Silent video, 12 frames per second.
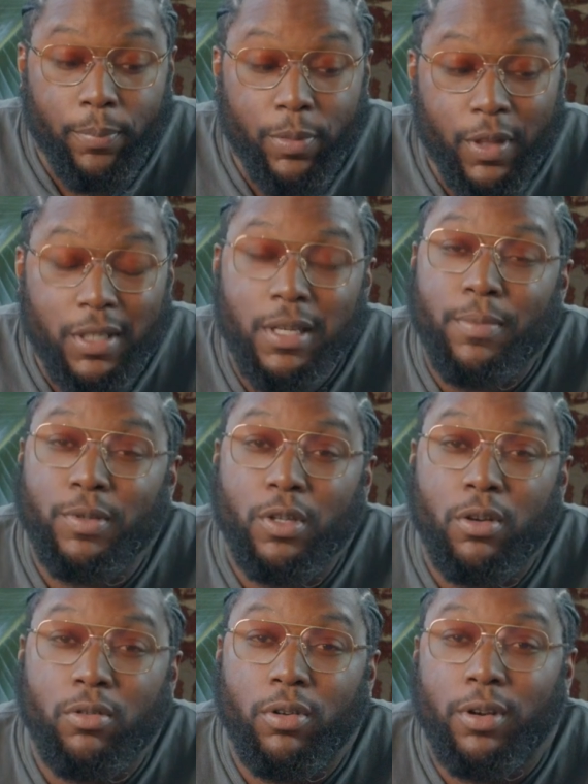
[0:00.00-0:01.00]
This
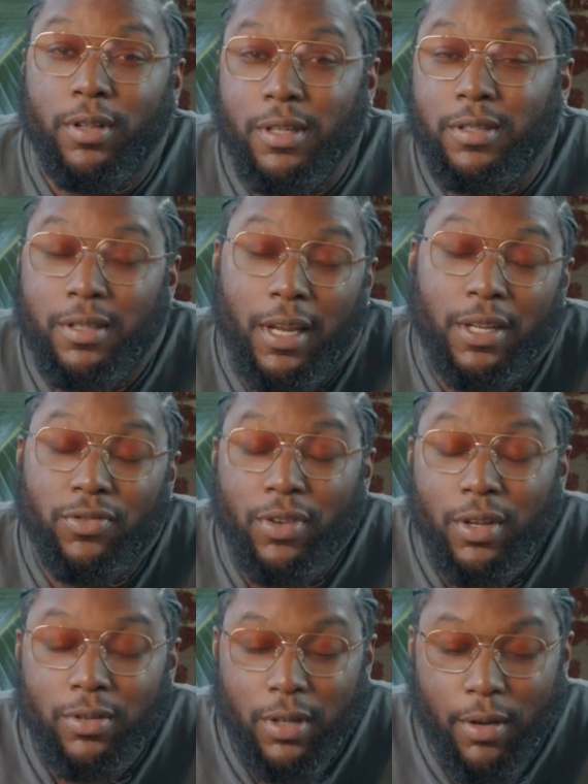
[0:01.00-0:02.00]
episode, or today's
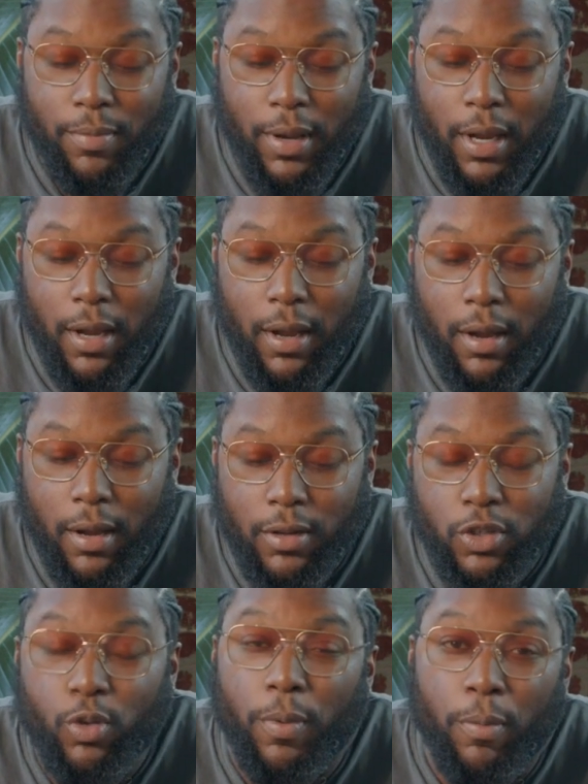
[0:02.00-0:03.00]
video, is going to be
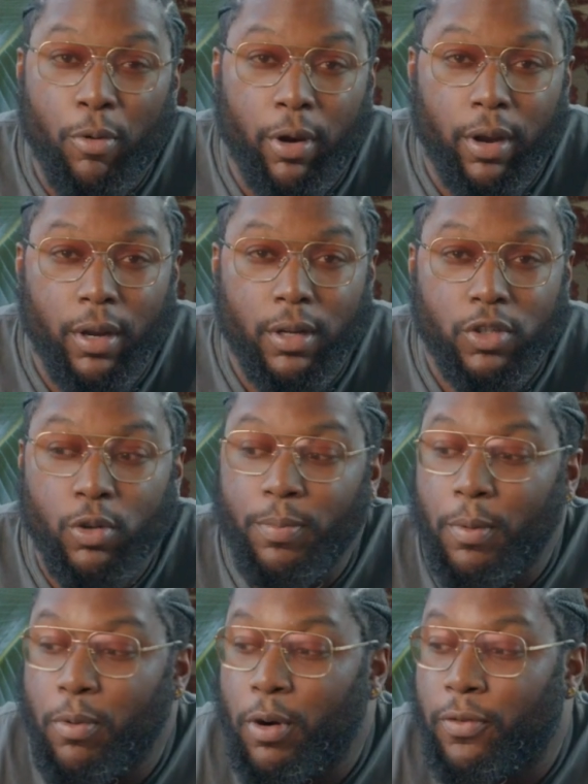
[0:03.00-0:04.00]
super important.
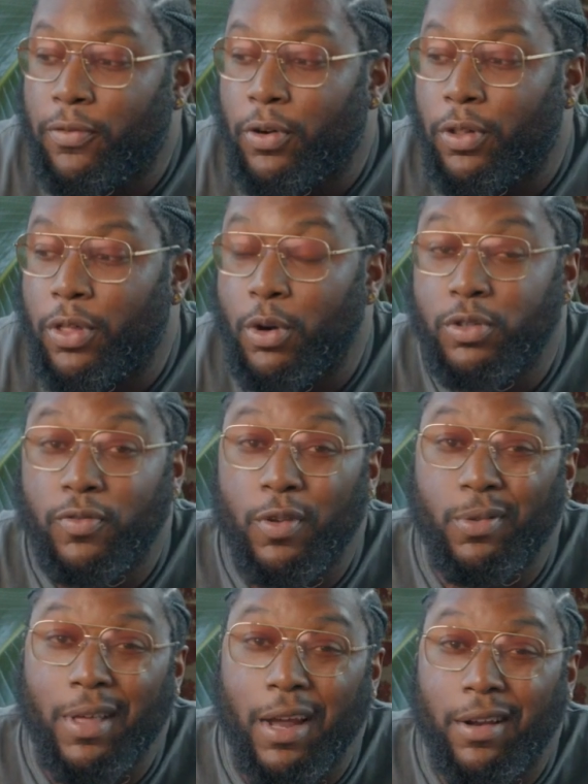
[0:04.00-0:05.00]
Super important for those of
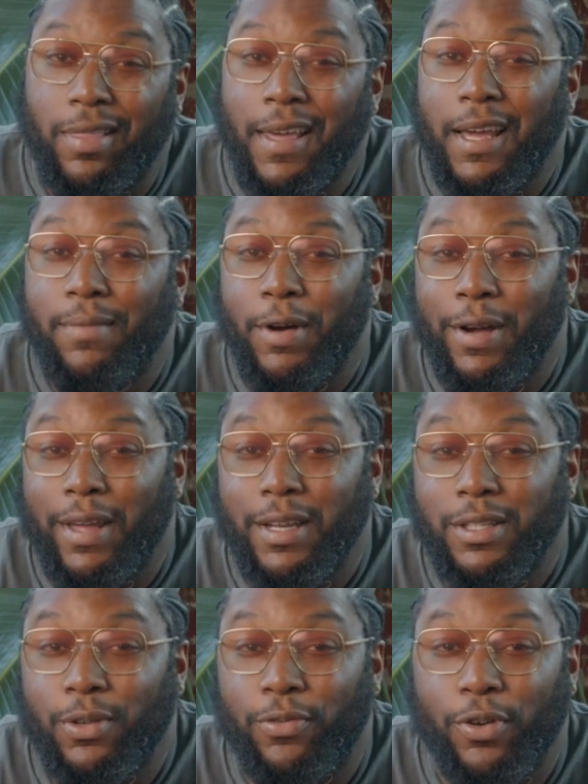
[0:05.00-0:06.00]
you that are thinking about getting
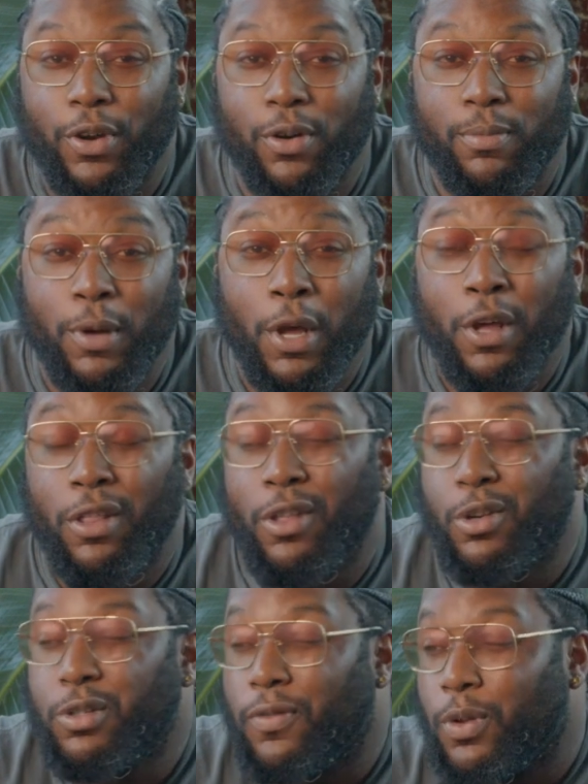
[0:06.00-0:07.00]
into film,
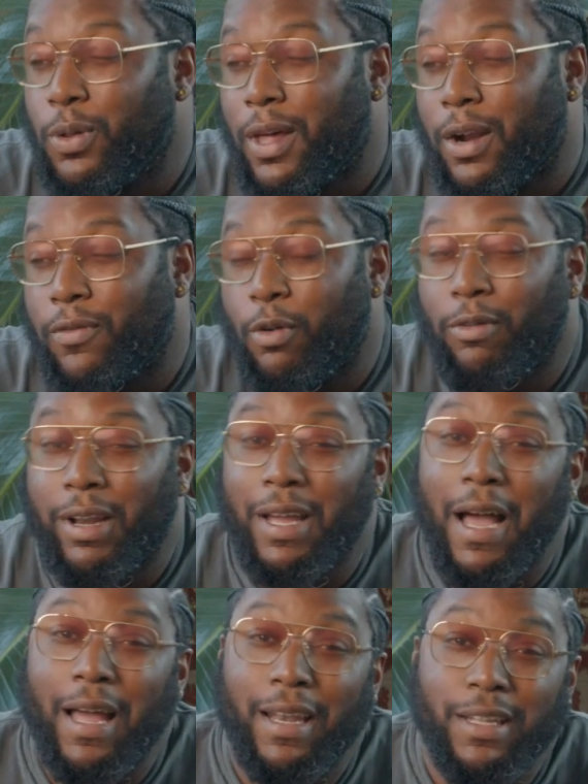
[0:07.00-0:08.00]
those of you that have already
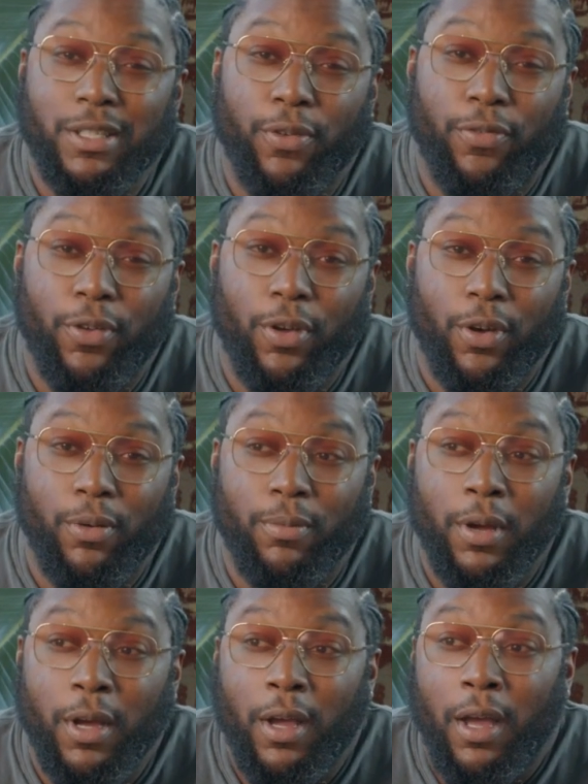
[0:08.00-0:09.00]
gotten into film,
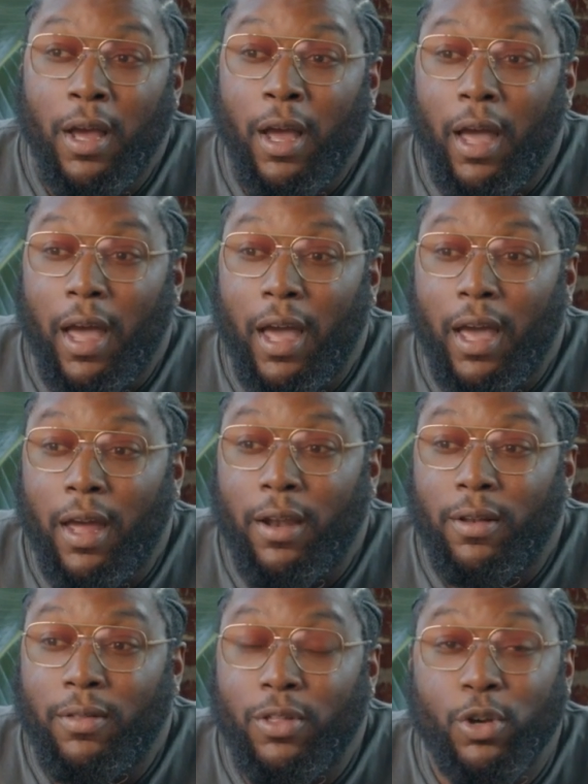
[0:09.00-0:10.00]
and
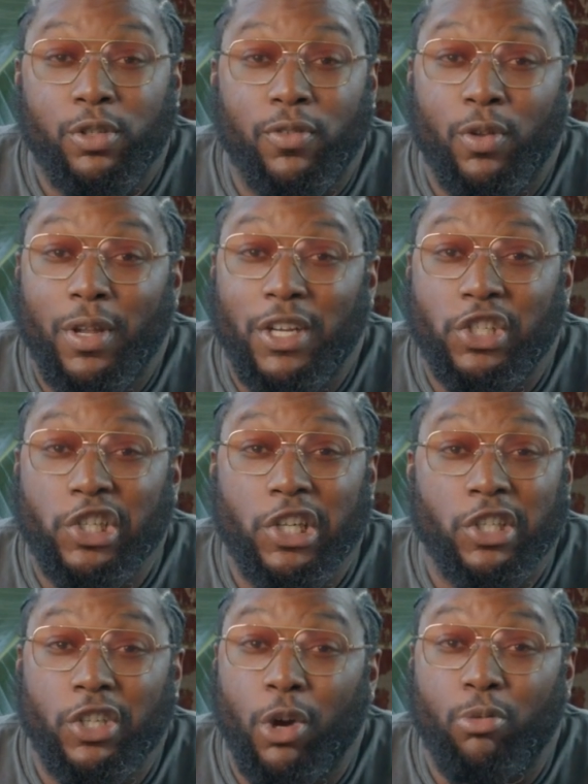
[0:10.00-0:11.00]
those of you that
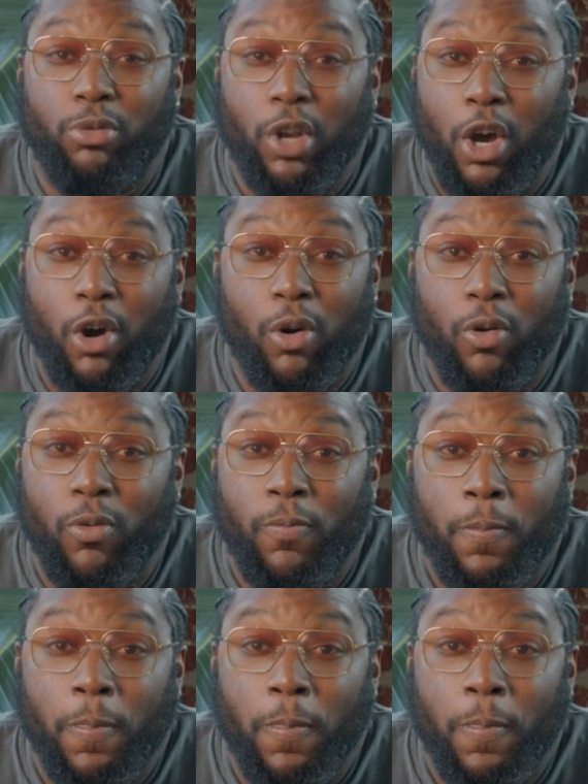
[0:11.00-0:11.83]
just don't know